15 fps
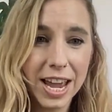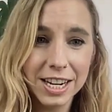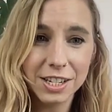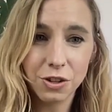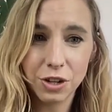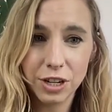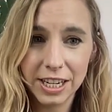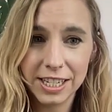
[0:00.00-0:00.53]

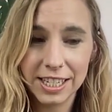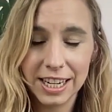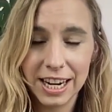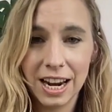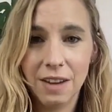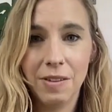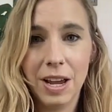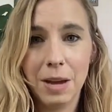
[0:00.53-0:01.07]
industry needs
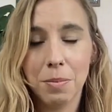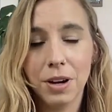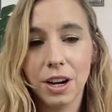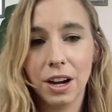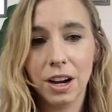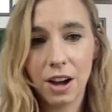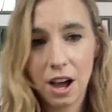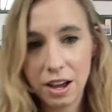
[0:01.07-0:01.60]
to innovate,
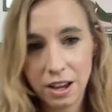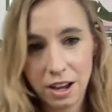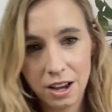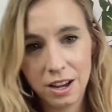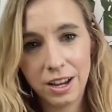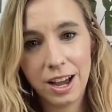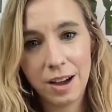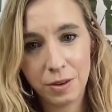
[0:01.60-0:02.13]
but
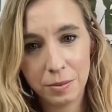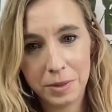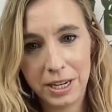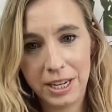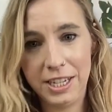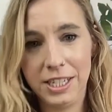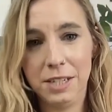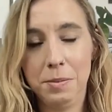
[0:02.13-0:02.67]

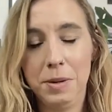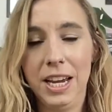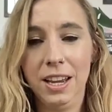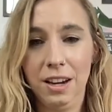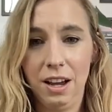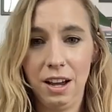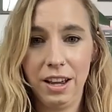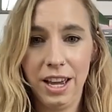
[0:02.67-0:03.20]
government needs to
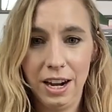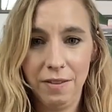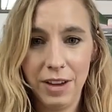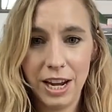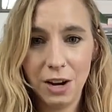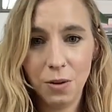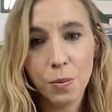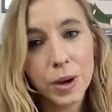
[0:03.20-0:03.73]
be
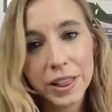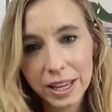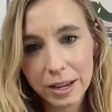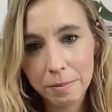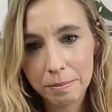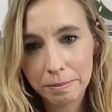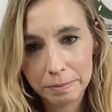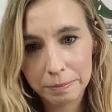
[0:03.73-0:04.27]
innovating with
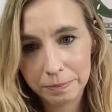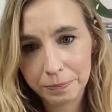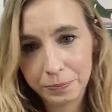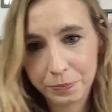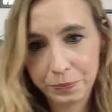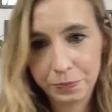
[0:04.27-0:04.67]
them.